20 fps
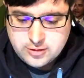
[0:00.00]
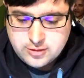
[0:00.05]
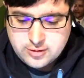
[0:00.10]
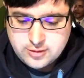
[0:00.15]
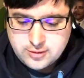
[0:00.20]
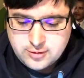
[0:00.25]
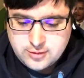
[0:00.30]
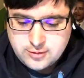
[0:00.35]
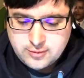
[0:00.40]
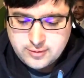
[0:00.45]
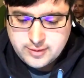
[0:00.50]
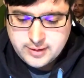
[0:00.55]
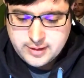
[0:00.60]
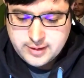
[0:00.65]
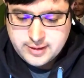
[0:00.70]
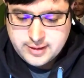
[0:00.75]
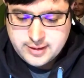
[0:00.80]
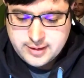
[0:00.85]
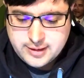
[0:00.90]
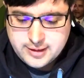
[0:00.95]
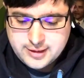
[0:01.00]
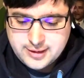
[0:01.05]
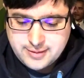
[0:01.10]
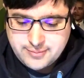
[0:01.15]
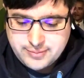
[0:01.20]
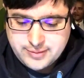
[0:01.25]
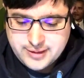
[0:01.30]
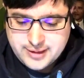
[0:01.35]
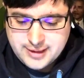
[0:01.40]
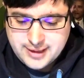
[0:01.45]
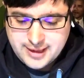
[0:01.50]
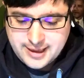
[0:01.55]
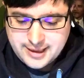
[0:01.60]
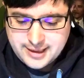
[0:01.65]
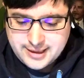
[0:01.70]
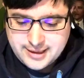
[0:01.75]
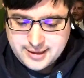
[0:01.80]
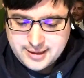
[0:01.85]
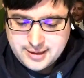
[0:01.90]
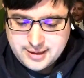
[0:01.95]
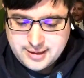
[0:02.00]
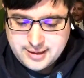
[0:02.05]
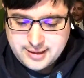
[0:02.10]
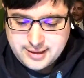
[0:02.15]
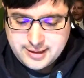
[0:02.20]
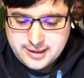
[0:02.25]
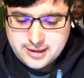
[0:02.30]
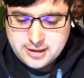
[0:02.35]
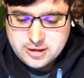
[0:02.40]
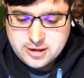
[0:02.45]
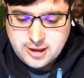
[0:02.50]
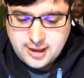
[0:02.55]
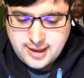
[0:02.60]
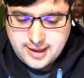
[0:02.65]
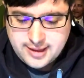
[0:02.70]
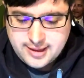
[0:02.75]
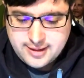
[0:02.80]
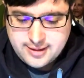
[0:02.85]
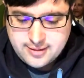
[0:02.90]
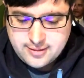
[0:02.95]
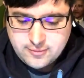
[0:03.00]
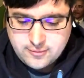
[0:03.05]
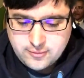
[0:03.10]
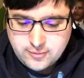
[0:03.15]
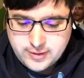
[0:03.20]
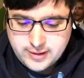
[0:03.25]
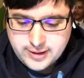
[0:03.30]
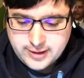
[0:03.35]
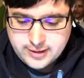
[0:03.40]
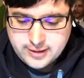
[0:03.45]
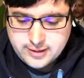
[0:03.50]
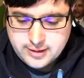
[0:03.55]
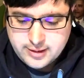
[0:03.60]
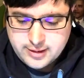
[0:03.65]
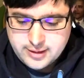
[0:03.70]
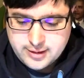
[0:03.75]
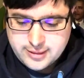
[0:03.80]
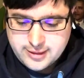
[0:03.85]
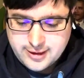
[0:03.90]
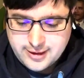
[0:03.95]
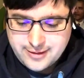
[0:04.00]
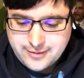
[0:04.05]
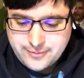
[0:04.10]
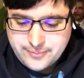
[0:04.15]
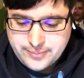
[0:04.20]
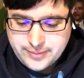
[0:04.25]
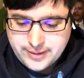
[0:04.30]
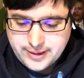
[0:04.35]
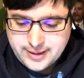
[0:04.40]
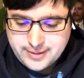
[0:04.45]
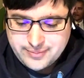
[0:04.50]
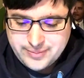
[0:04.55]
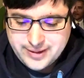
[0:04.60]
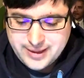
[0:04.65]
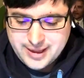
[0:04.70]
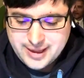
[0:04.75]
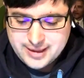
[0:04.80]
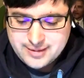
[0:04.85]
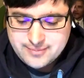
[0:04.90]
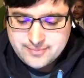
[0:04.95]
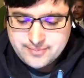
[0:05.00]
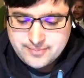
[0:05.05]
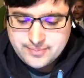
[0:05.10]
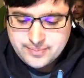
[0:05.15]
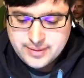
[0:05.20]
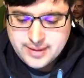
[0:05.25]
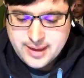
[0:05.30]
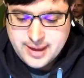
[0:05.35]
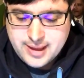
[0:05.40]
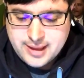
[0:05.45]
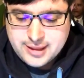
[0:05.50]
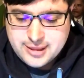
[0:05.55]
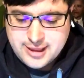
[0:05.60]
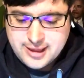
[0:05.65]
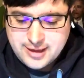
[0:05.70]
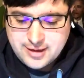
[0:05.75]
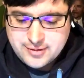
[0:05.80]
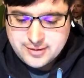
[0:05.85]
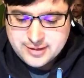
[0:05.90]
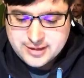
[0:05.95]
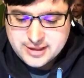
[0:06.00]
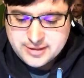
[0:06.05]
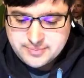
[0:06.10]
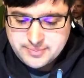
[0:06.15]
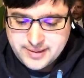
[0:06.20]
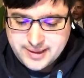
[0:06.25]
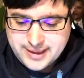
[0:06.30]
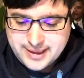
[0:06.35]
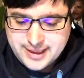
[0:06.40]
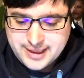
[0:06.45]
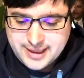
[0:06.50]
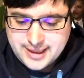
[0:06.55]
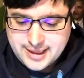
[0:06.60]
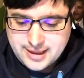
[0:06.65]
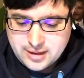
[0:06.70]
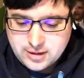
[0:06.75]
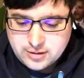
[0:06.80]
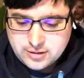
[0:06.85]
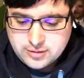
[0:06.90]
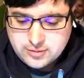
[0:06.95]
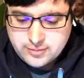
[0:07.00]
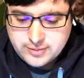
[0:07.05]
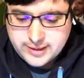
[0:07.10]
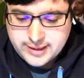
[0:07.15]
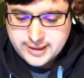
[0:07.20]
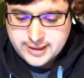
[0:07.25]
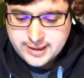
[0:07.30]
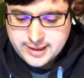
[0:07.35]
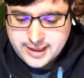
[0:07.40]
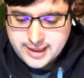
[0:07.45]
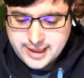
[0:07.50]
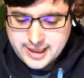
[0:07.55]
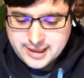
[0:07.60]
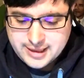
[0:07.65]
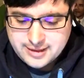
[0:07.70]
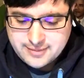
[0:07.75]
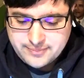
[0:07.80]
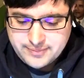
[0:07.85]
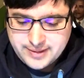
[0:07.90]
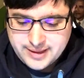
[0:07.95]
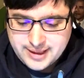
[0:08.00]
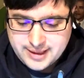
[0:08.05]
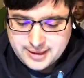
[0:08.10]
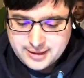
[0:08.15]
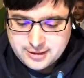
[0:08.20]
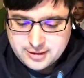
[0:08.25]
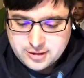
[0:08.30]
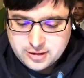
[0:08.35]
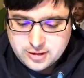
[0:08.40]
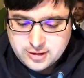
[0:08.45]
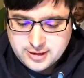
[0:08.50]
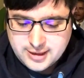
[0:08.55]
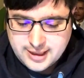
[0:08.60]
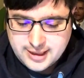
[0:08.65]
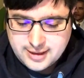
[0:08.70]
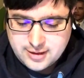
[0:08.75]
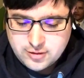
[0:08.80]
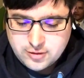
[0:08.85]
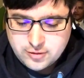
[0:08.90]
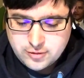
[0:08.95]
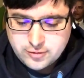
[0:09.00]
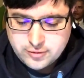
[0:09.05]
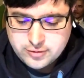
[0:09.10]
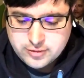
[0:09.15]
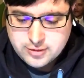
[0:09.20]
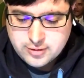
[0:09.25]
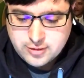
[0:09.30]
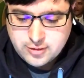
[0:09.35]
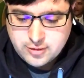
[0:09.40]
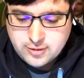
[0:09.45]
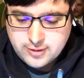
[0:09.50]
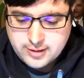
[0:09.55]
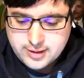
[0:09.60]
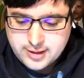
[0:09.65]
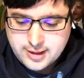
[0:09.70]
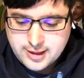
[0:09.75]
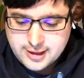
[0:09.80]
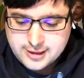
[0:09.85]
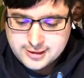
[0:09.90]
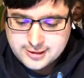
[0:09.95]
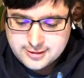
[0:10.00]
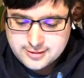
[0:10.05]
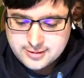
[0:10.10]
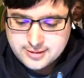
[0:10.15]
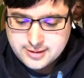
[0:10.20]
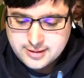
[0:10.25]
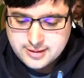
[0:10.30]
to subside in China, where the outbreak began, they are spiking elsewhere as it begins to take hold on other